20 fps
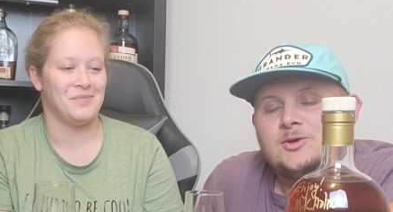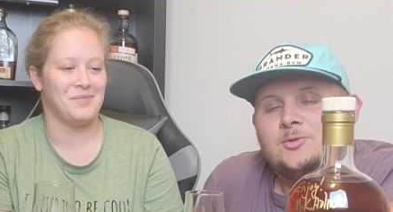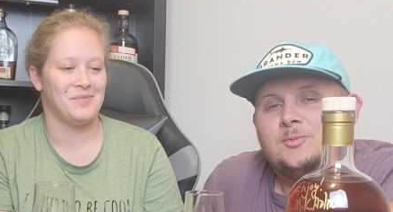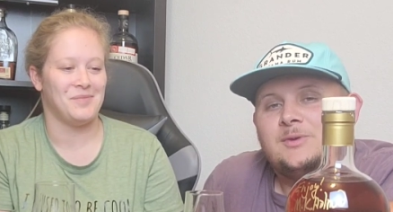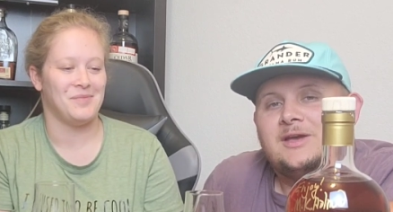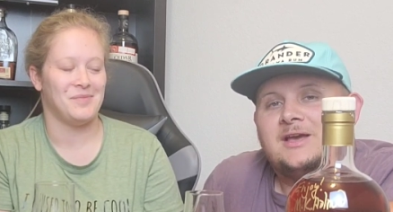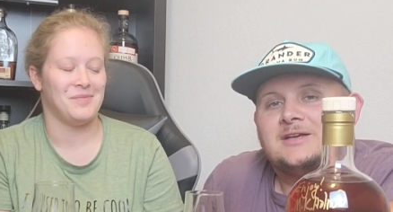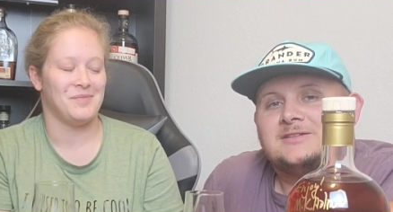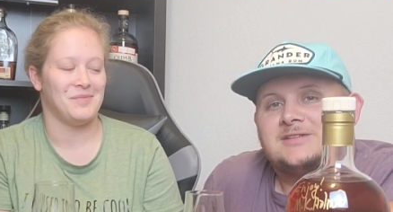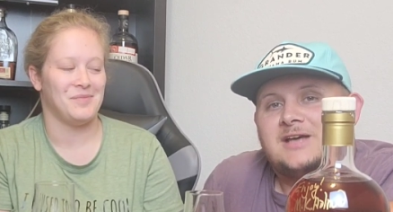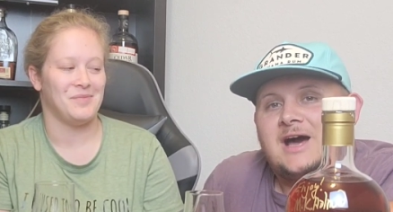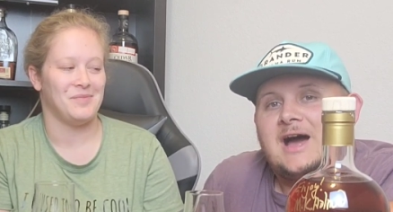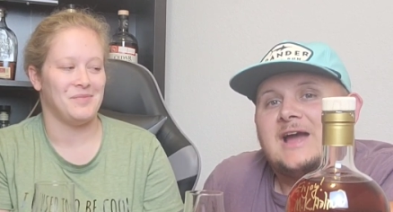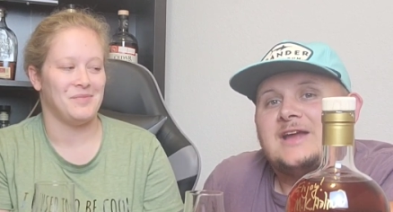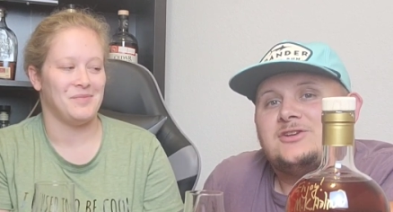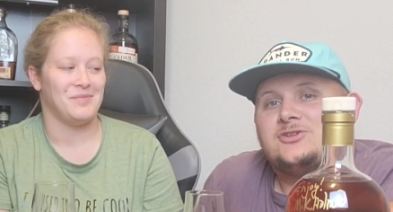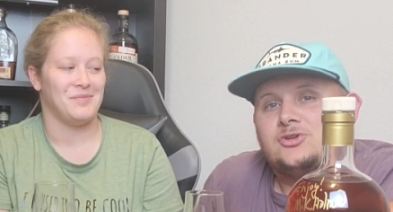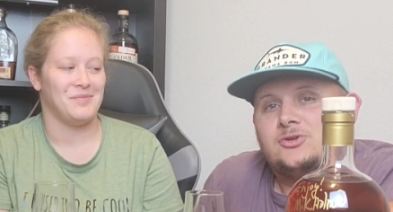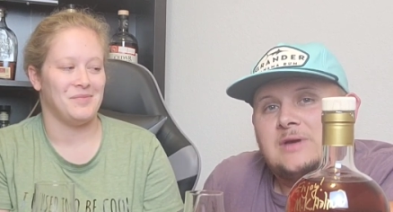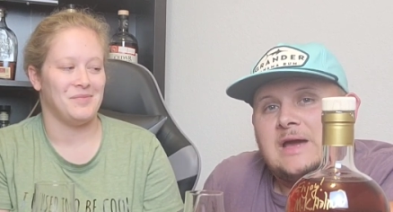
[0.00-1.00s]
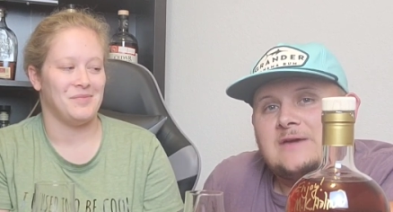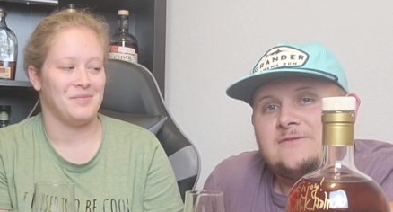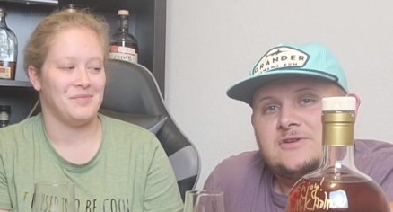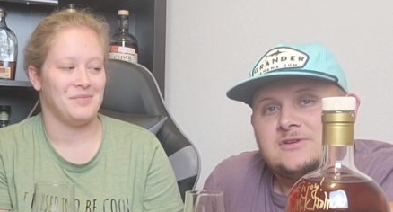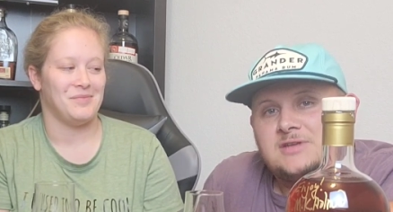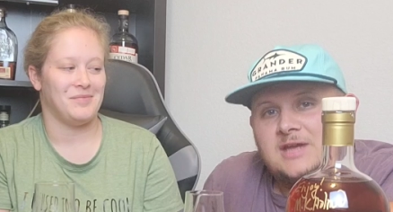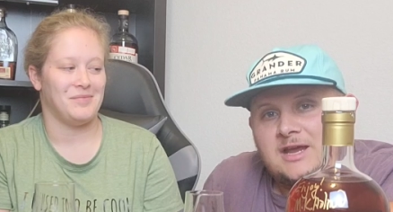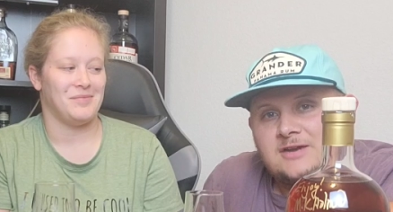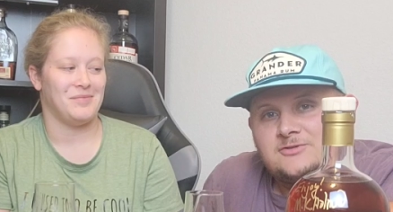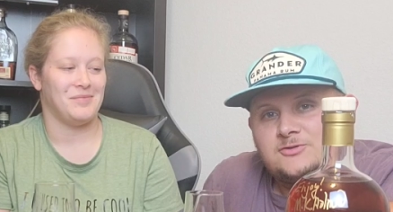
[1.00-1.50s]
Speaker 1: because I do have a
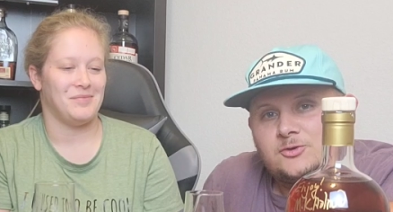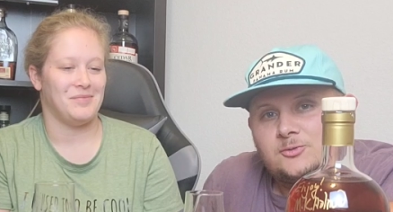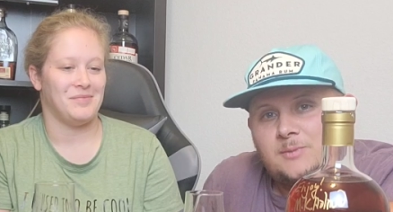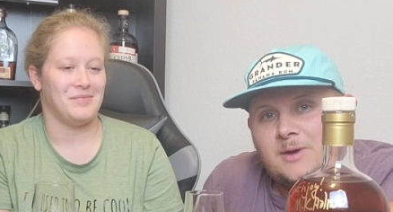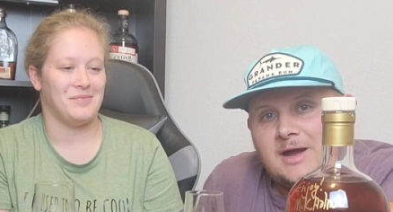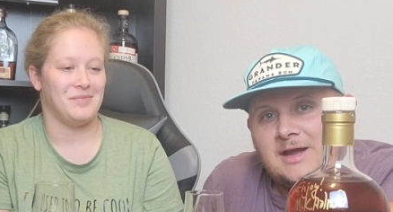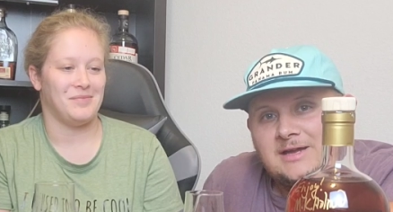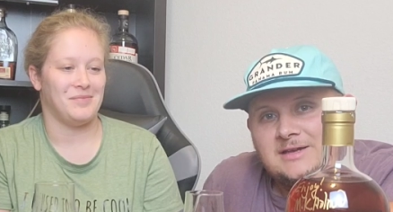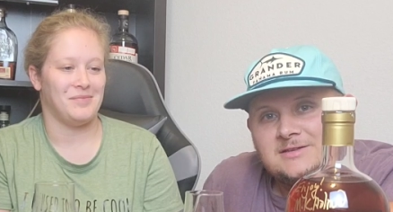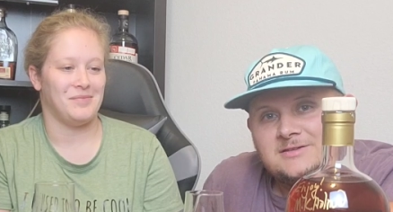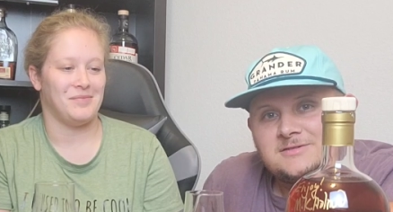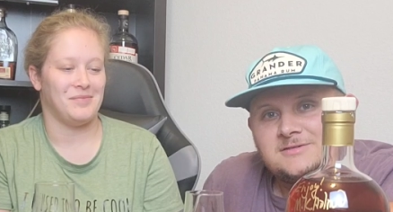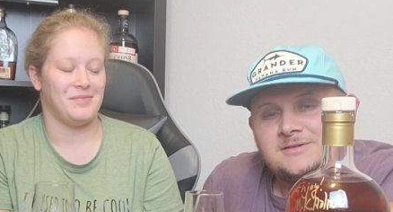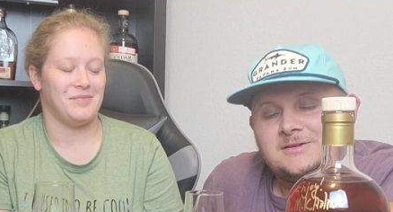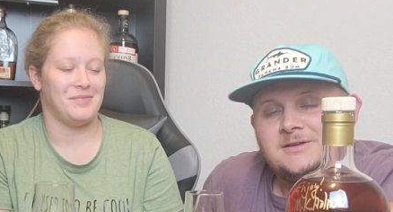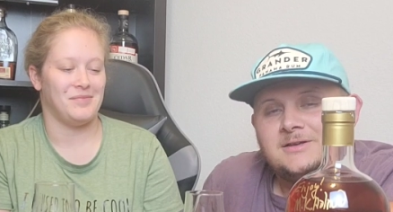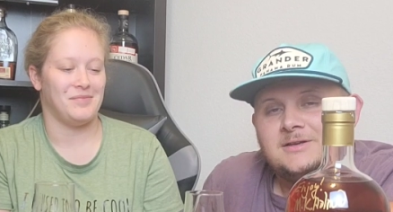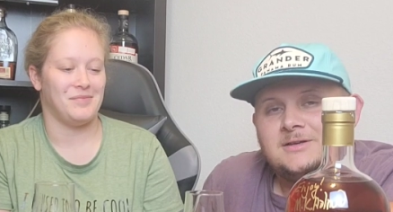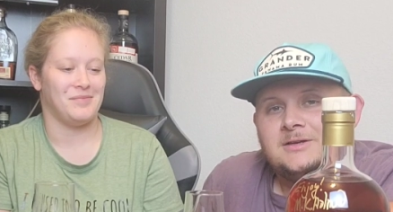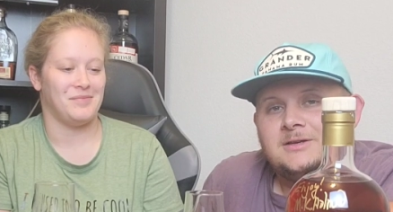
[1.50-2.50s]
natural bias.